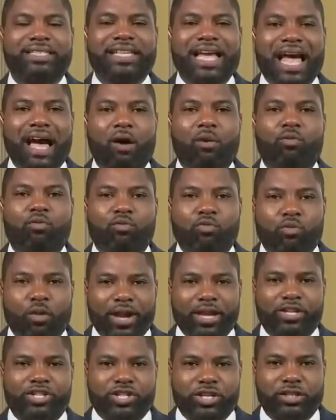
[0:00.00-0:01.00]
This is
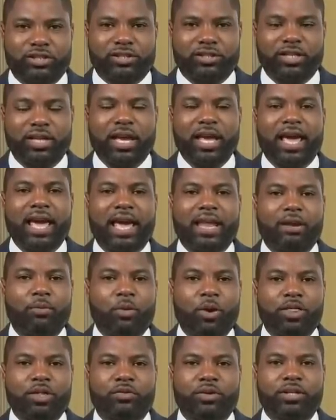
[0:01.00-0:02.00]
outrageous.
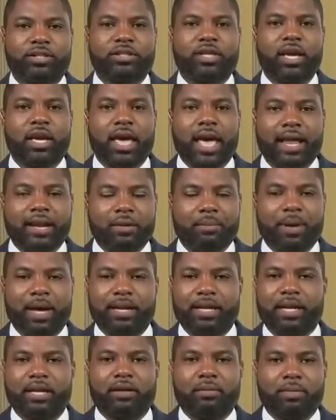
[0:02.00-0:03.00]
And whether it's
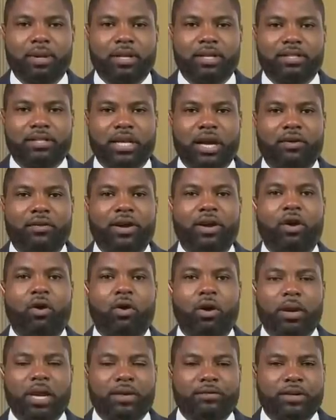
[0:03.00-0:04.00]
anybody in the
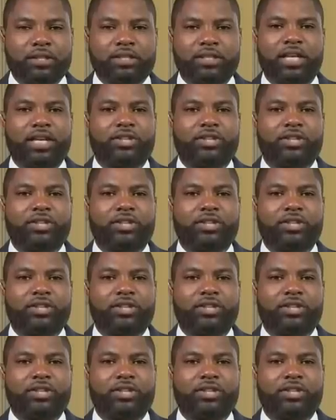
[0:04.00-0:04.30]
military or